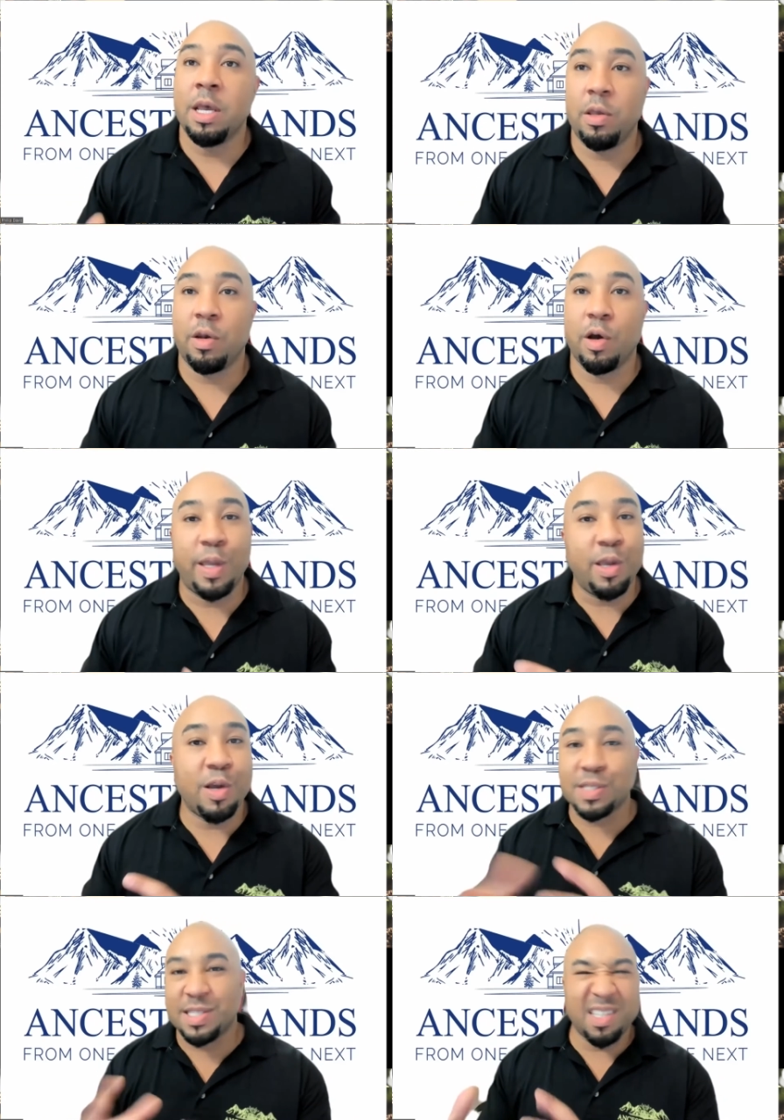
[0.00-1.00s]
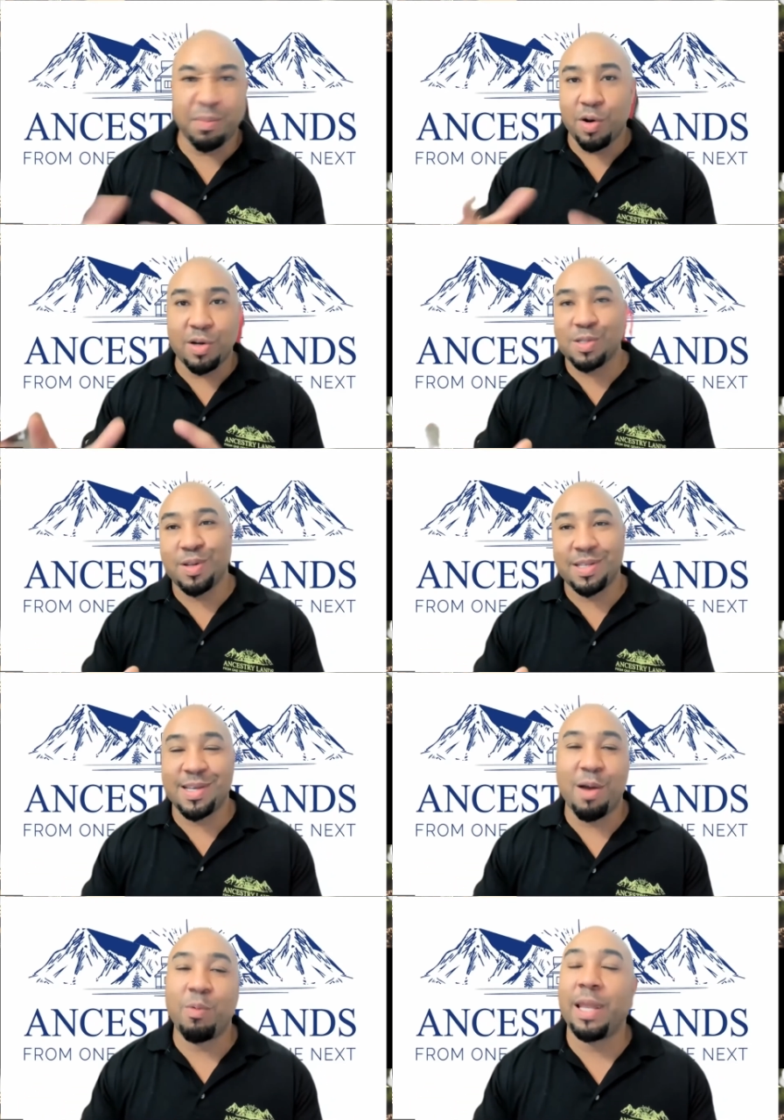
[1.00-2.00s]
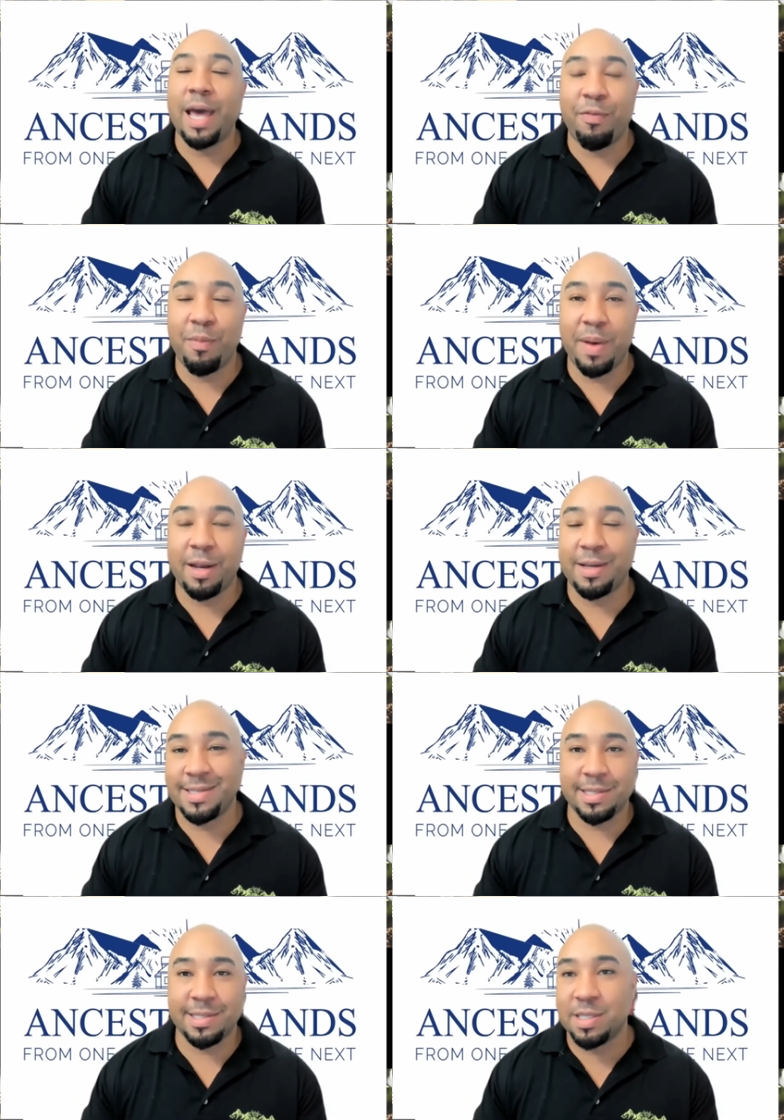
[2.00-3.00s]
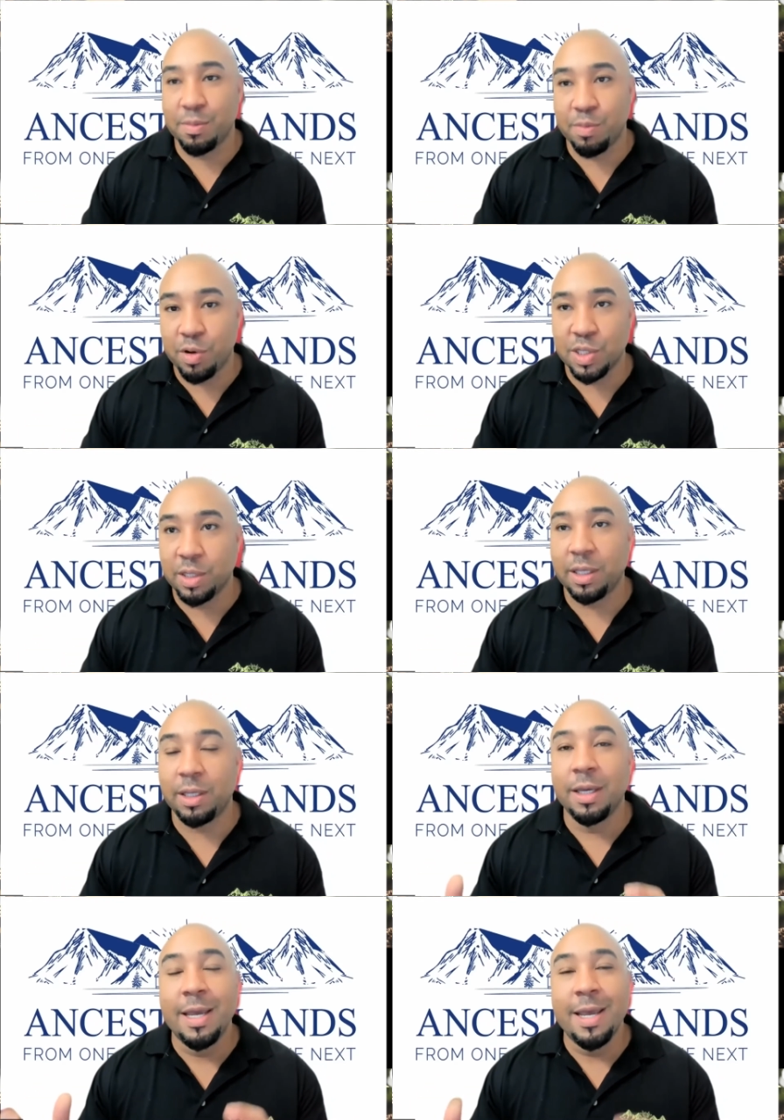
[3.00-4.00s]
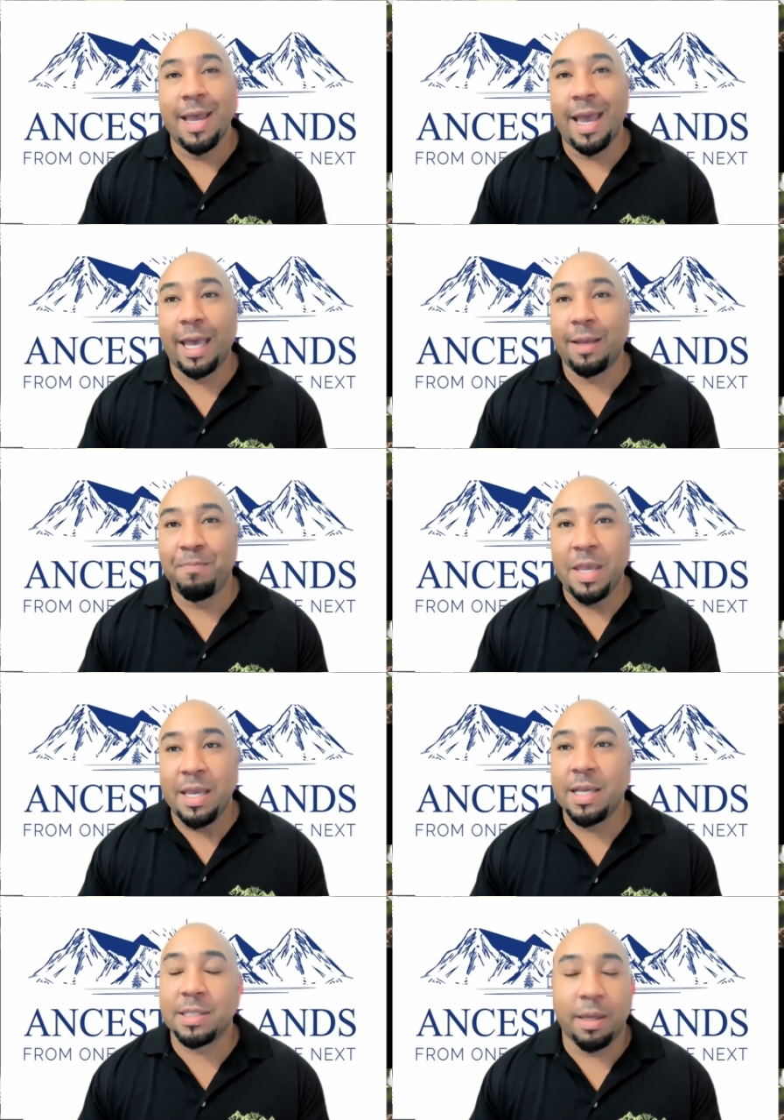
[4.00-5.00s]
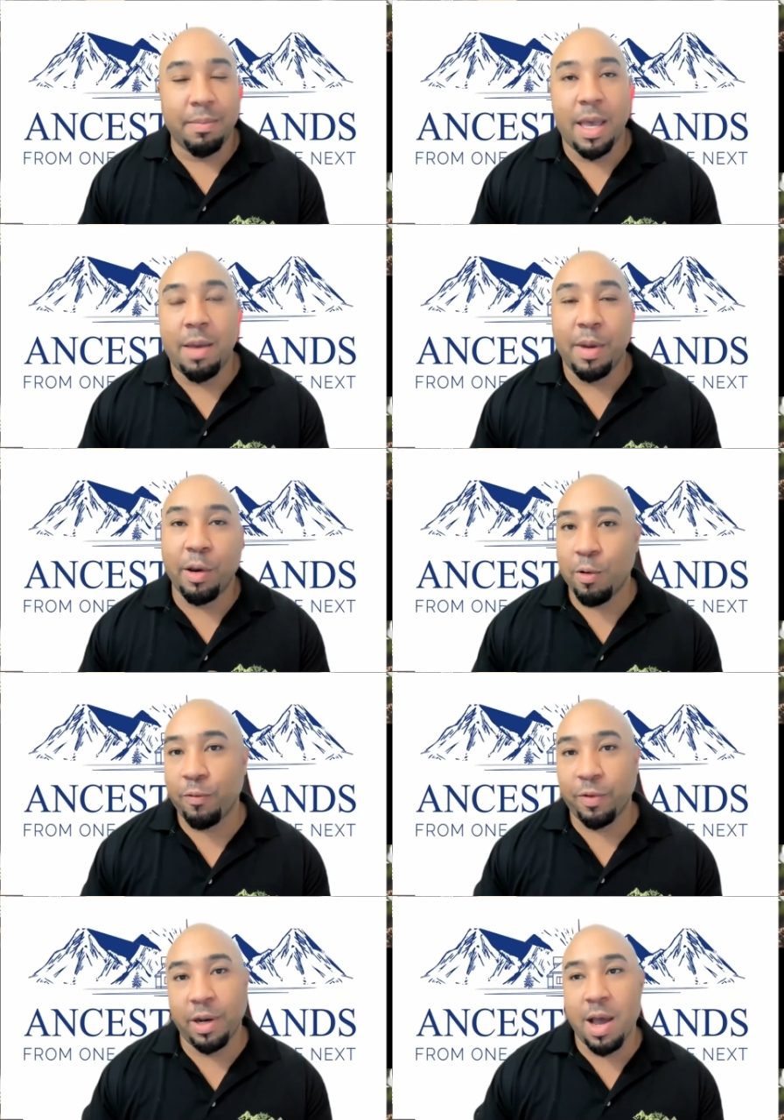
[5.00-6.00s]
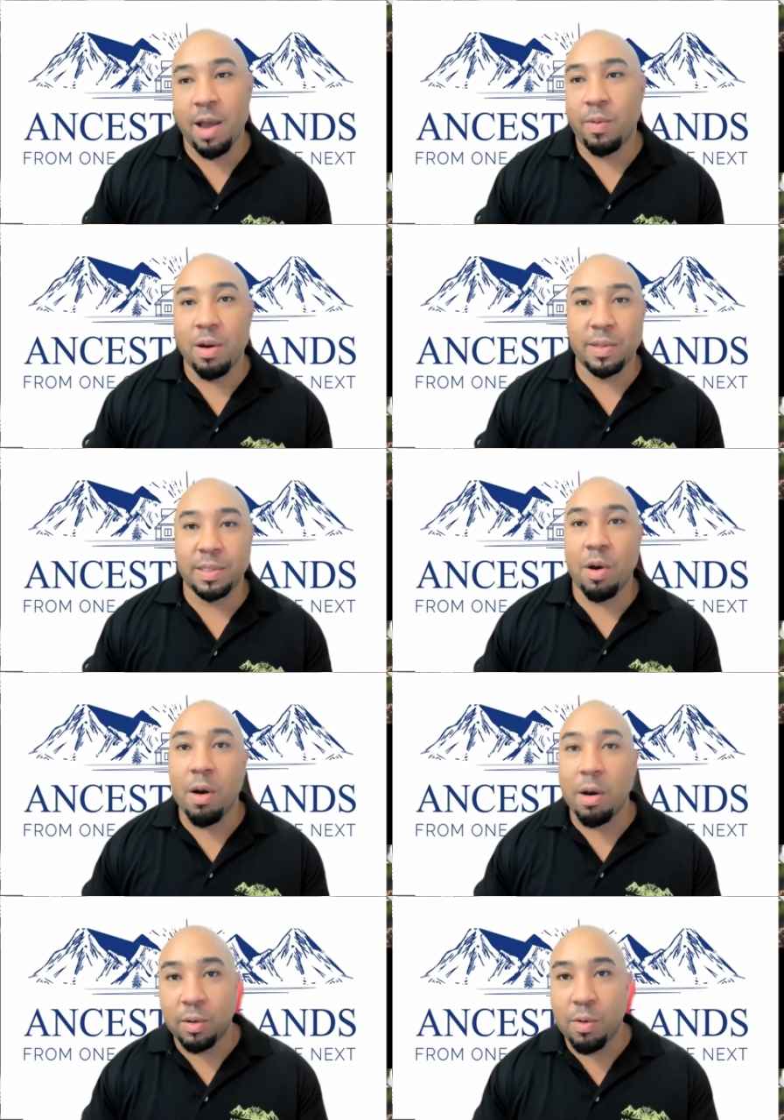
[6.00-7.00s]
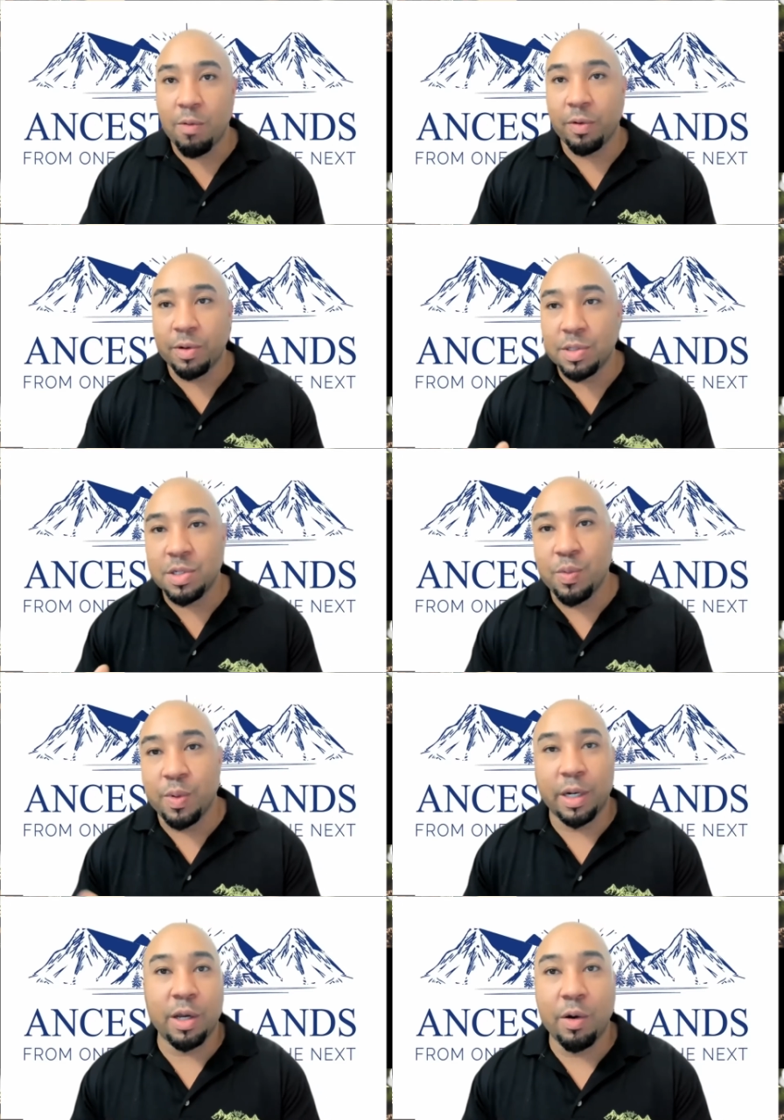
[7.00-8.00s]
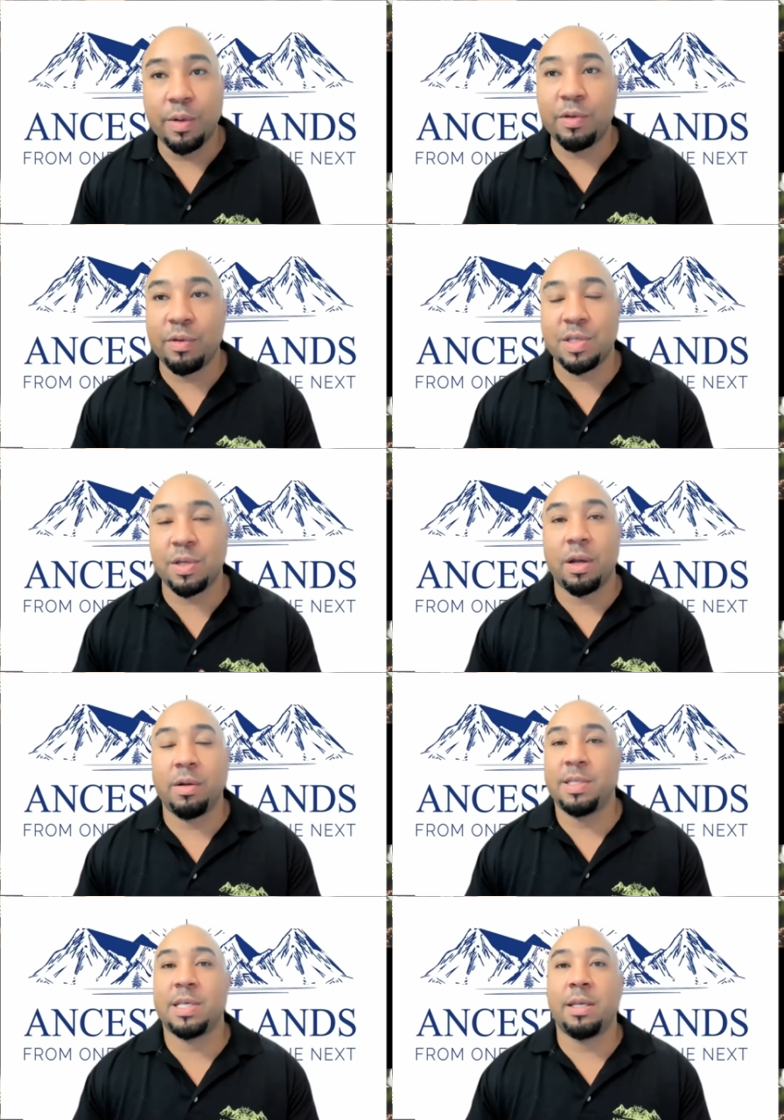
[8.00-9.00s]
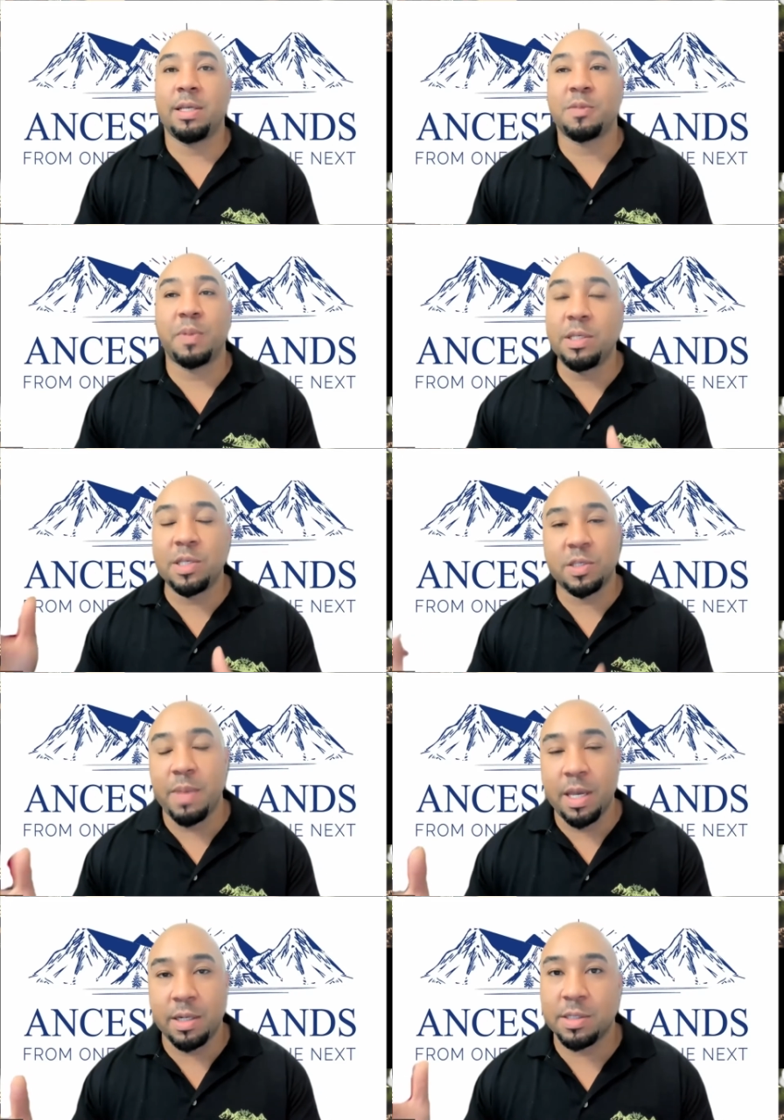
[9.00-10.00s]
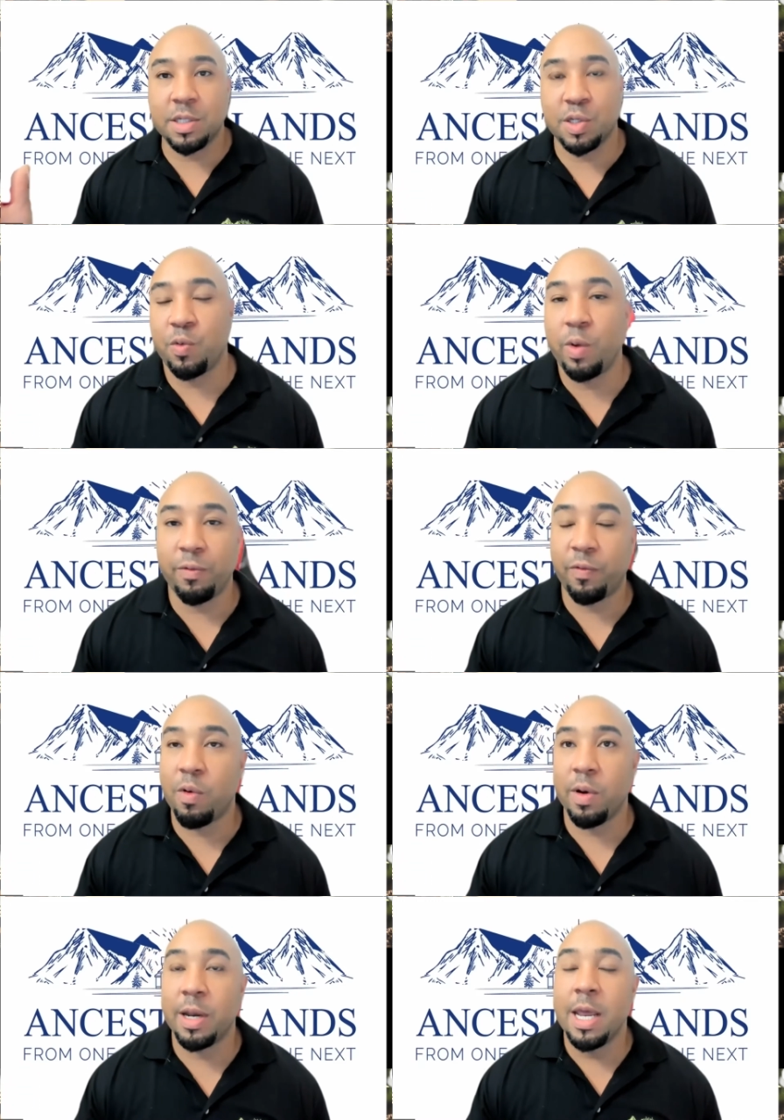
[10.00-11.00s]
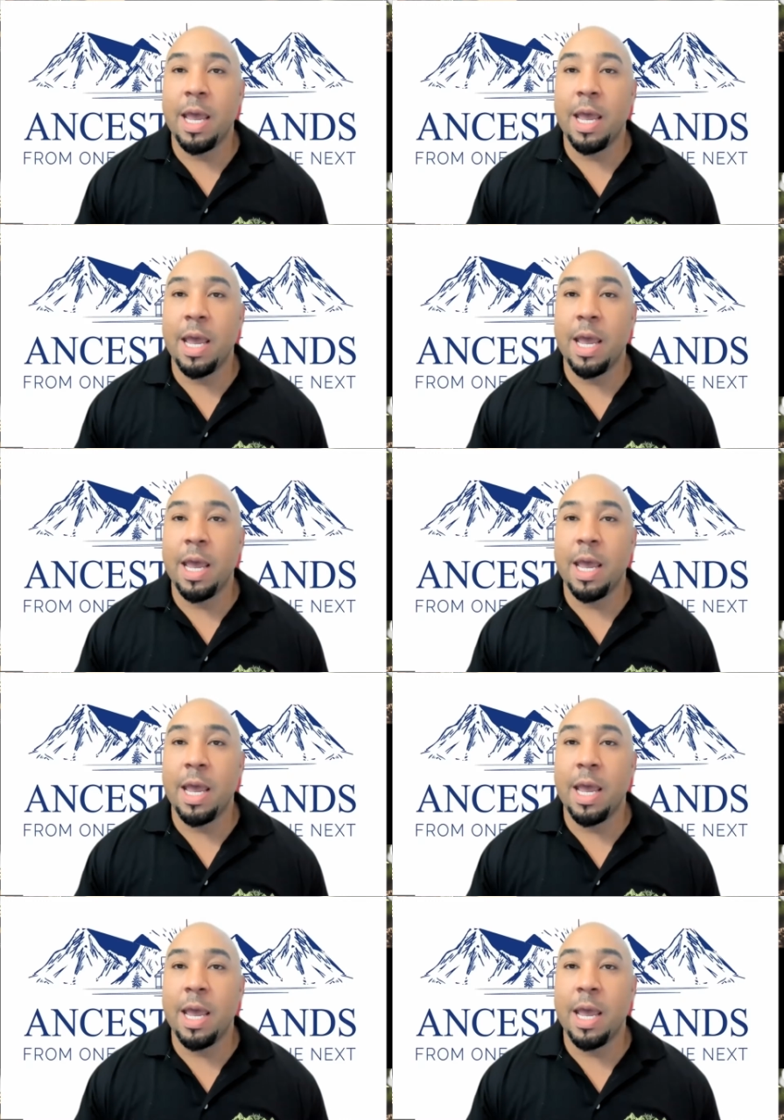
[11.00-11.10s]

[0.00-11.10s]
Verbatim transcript: You know, he goes to seminars all the time. We laugh about it because he's like seminar junkie. And he's like, man, my girlfriend and I, we always argue over, you want to go and do this. You got all these ideas. But he just made a decision and went forward.